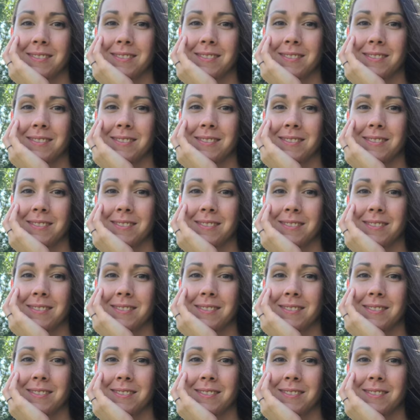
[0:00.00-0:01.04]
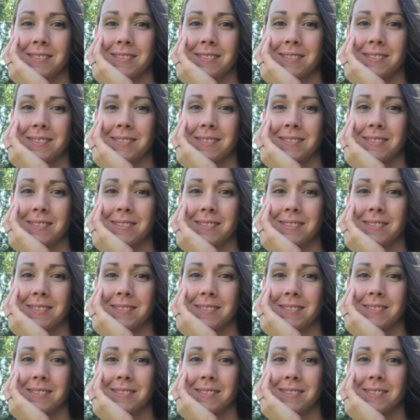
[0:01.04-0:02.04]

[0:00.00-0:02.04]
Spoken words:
[no speech]